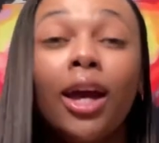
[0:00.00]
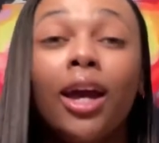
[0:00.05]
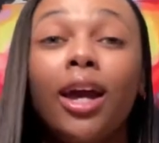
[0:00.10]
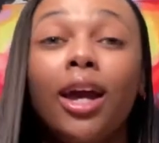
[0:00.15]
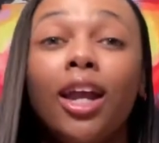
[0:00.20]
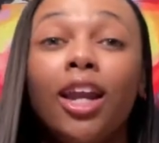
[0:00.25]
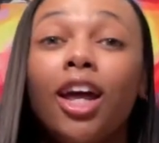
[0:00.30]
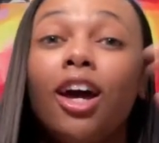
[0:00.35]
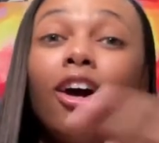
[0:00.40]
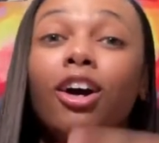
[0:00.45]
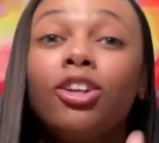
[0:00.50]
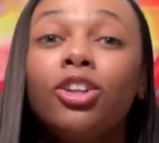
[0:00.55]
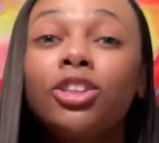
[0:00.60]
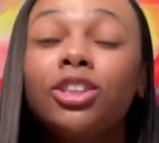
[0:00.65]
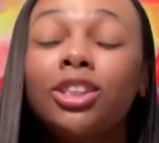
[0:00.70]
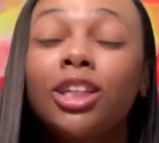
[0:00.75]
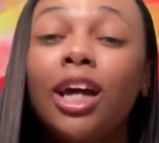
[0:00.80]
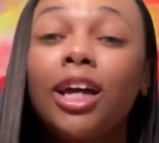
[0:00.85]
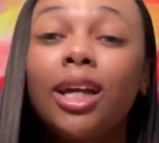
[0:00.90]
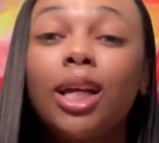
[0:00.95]
And now it
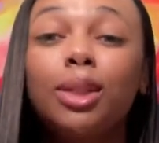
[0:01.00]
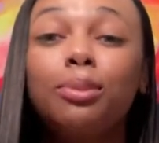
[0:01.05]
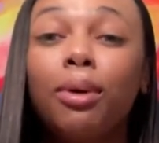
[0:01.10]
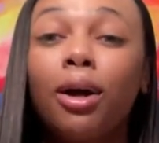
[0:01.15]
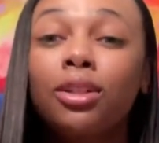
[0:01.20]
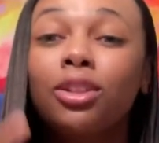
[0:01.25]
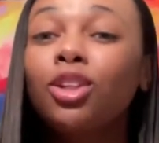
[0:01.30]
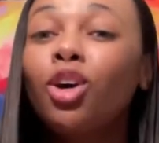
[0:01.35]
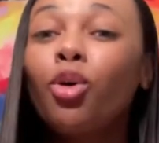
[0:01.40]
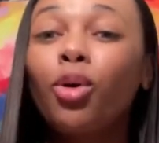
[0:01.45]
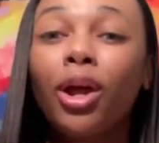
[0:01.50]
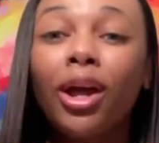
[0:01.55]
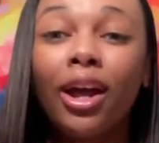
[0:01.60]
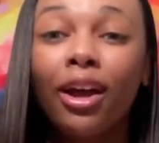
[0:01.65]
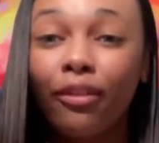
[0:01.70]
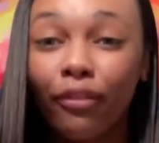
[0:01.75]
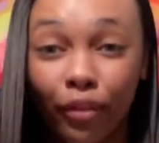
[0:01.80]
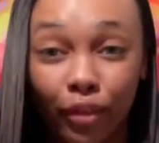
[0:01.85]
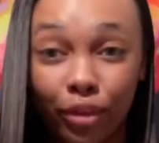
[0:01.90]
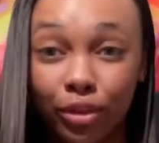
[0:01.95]
looks like he's about to go to
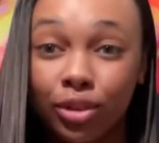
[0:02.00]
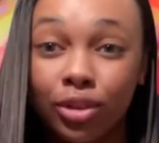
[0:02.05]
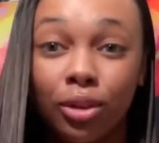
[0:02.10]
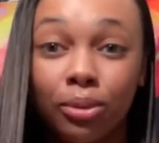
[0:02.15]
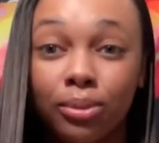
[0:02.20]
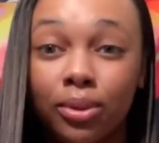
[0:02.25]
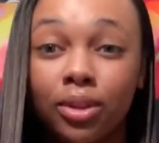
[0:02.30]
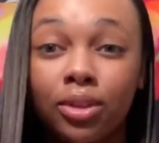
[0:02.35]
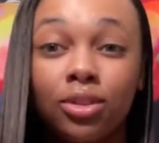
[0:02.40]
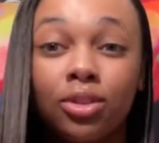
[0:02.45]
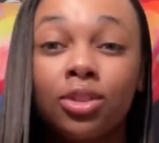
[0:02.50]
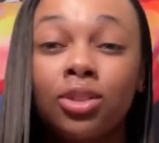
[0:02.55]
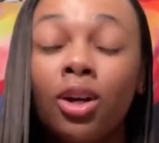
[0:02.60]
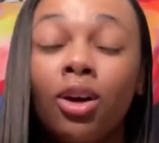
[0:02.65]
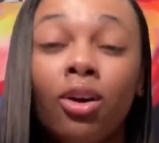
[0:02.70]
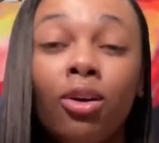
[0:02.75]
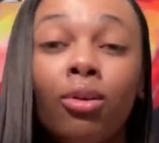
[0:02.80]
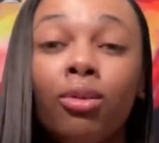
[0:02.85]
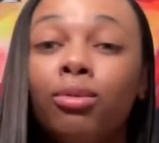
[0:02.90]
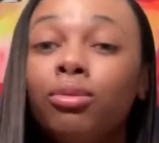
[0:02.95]
heaven or something.
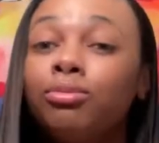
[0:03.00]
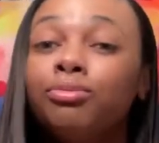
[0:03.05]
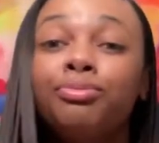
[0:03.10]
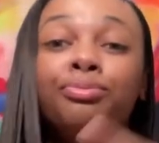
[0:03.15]
So